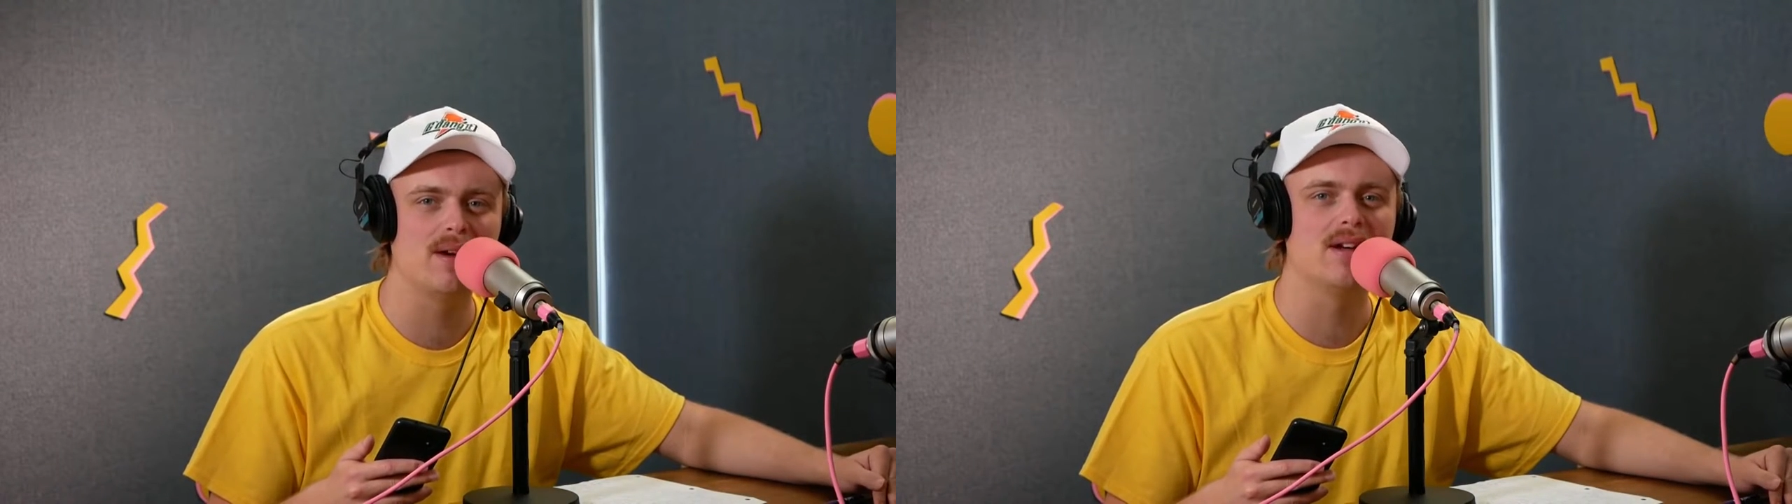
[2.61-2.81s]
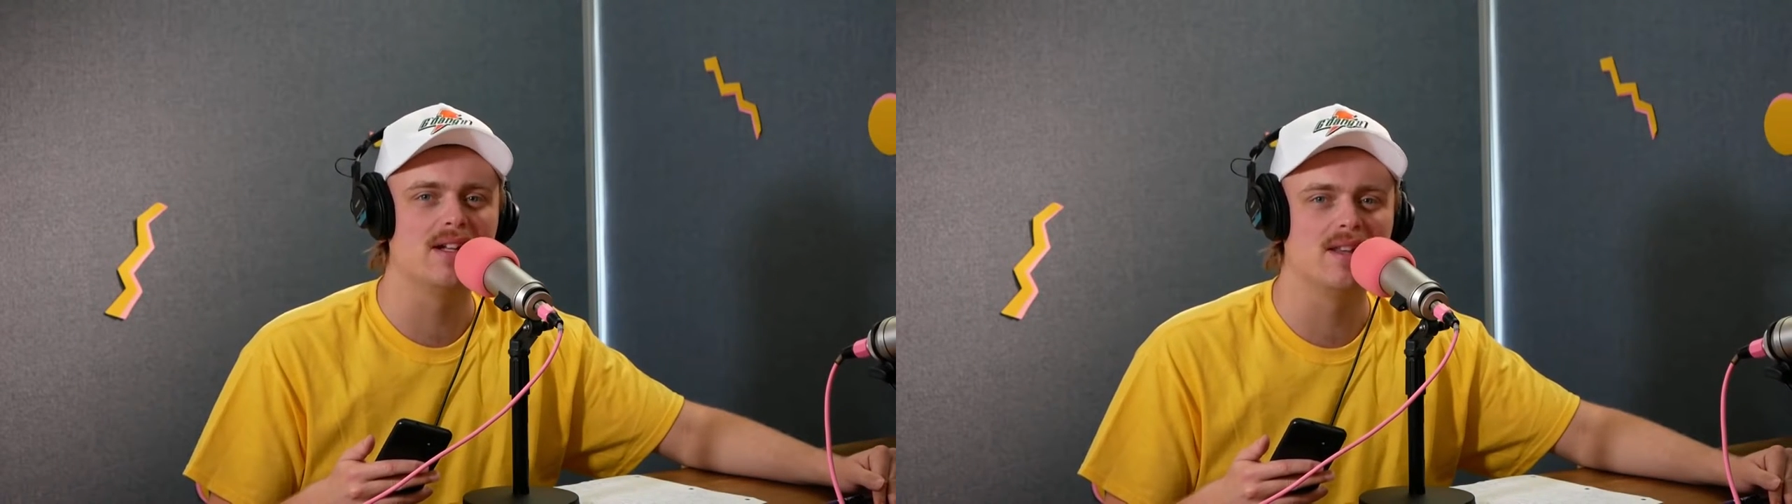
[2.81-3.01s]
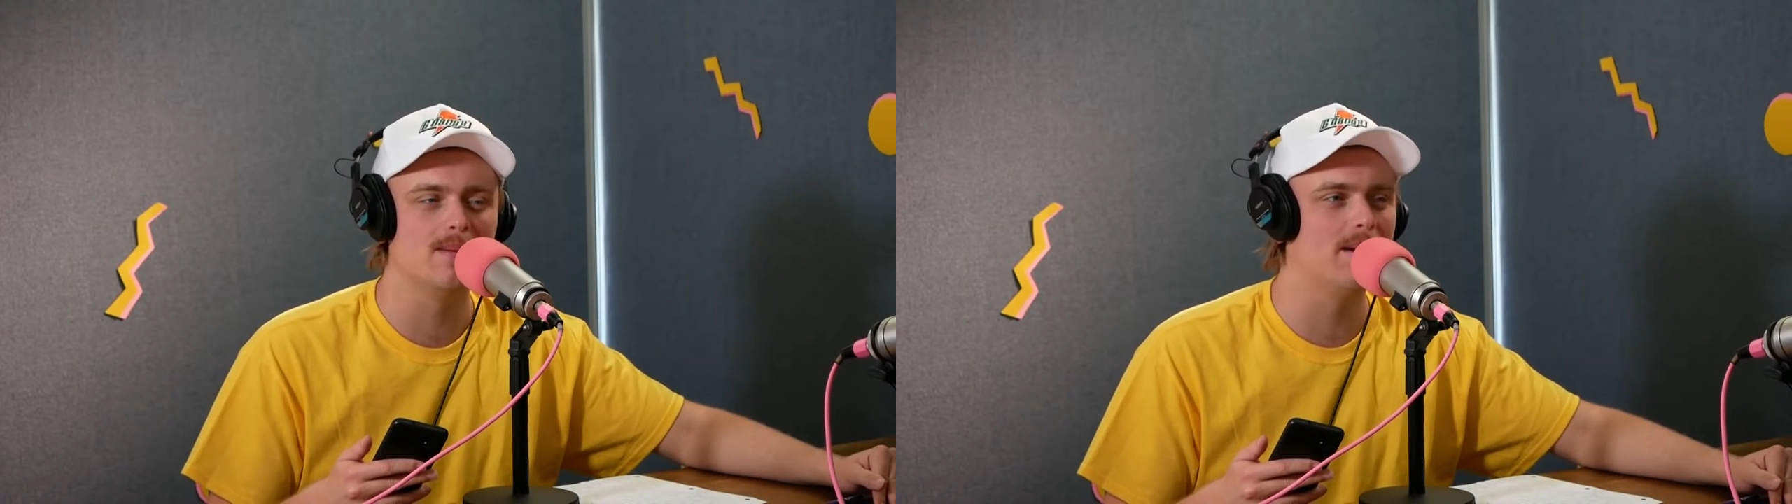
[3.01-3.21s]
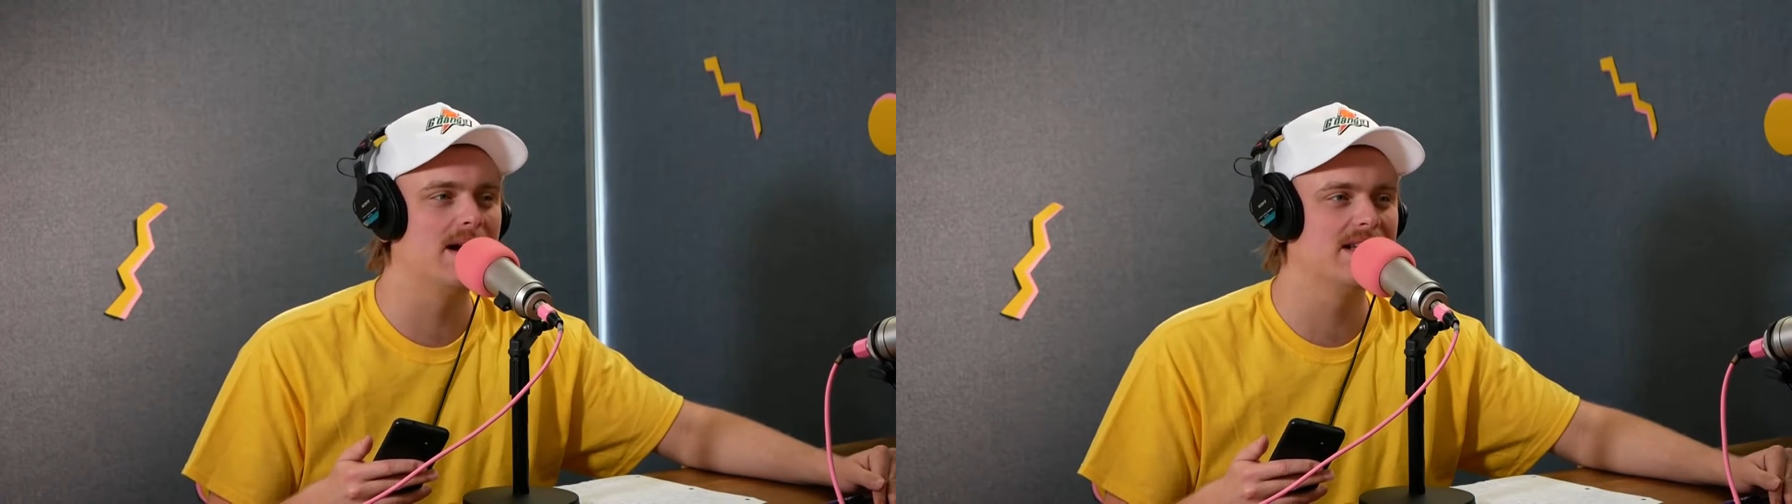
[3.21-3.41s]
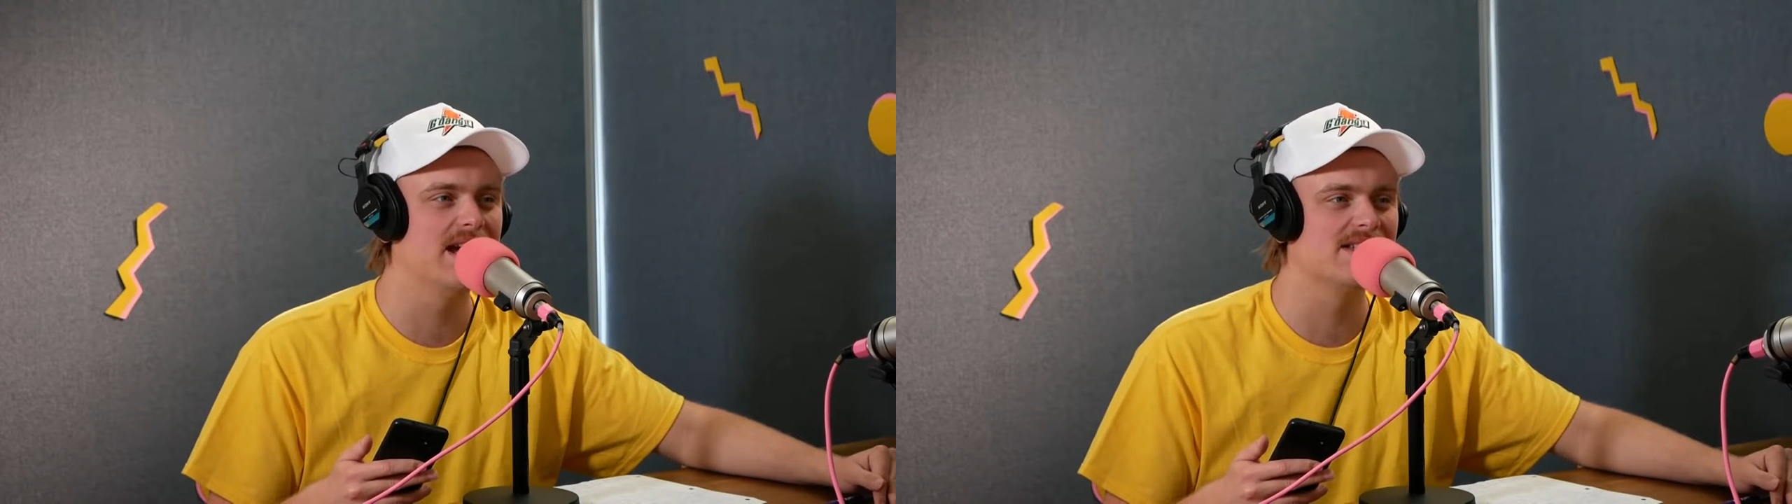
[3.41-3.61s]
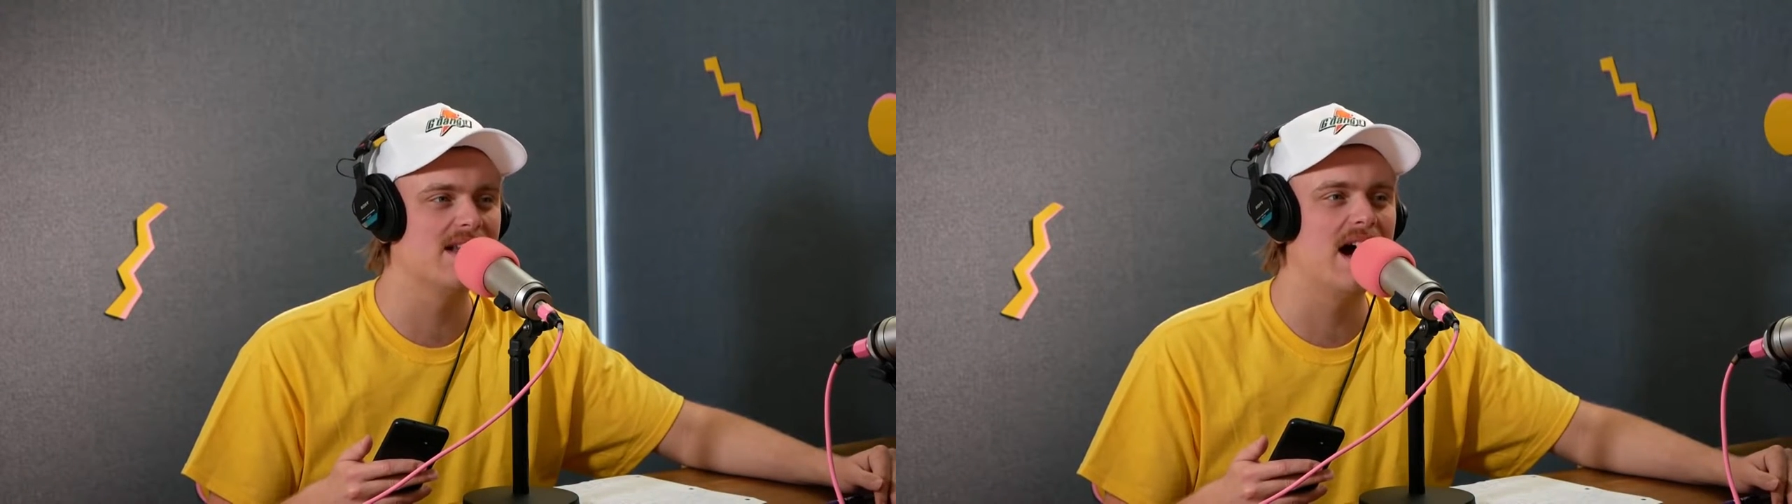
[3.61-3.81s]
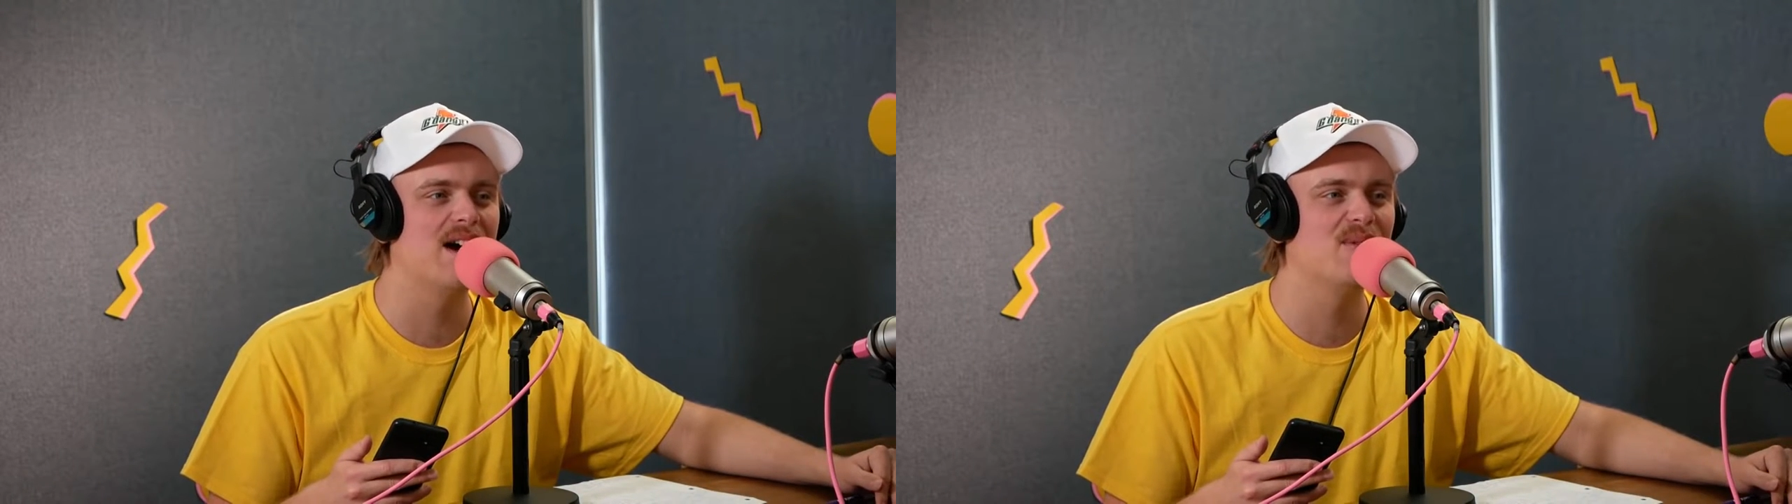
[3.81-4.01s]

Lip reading: period on the podcast.